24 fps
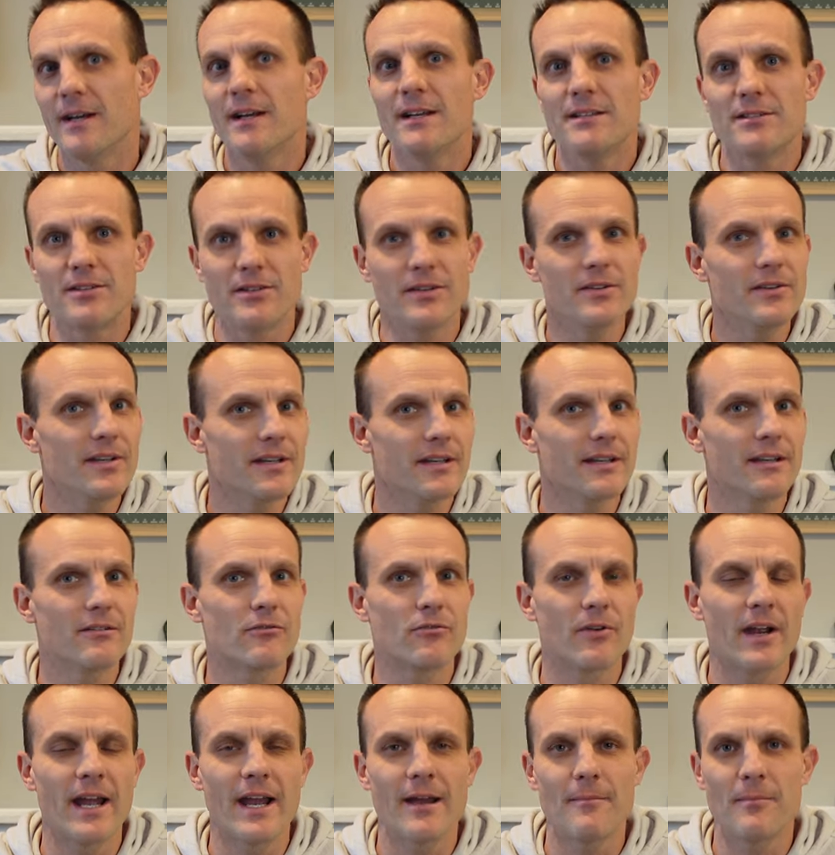So you can
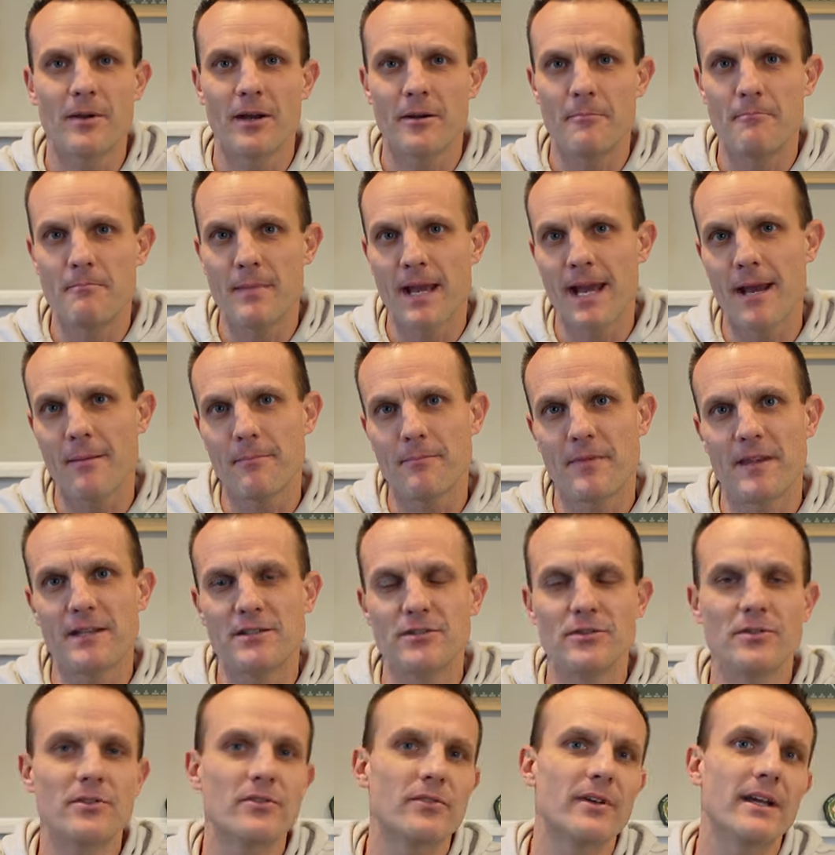grab a map that
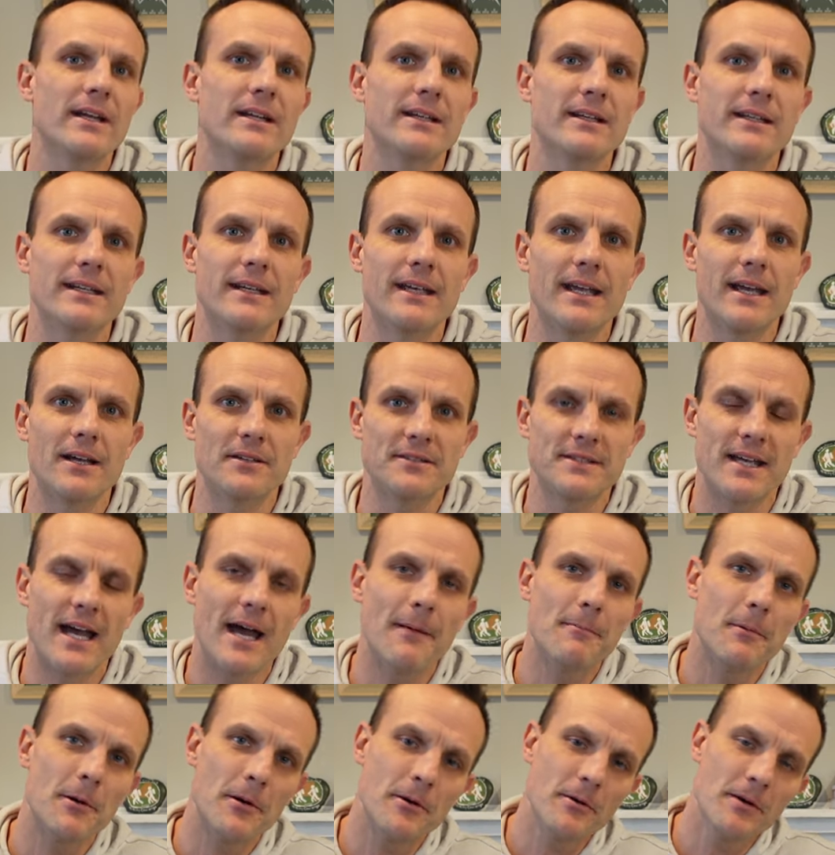you created in
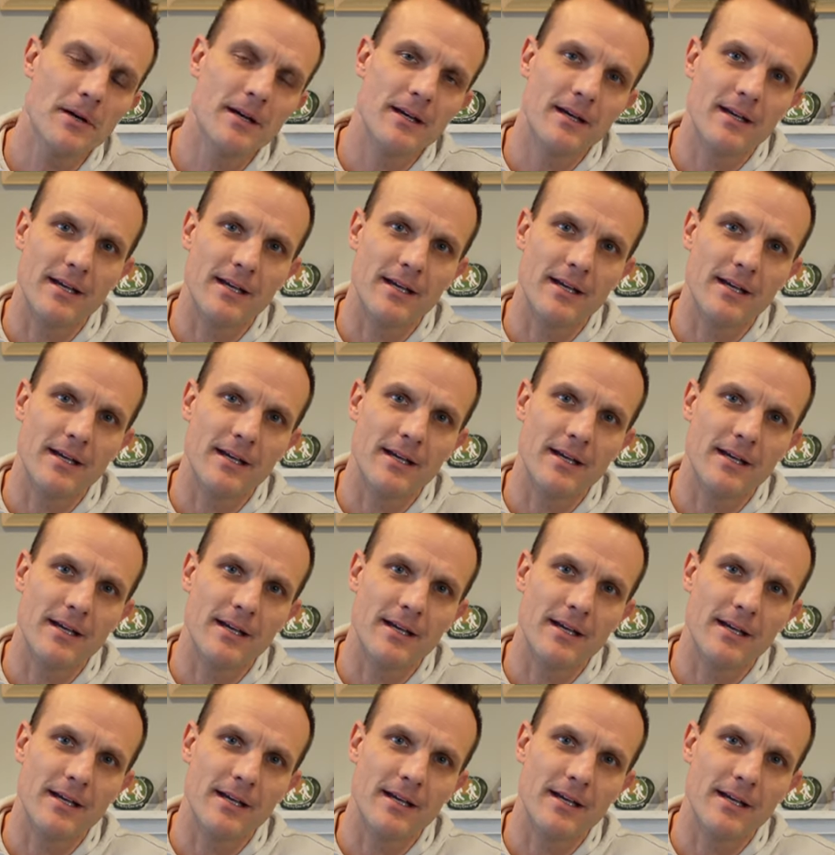CalTopo,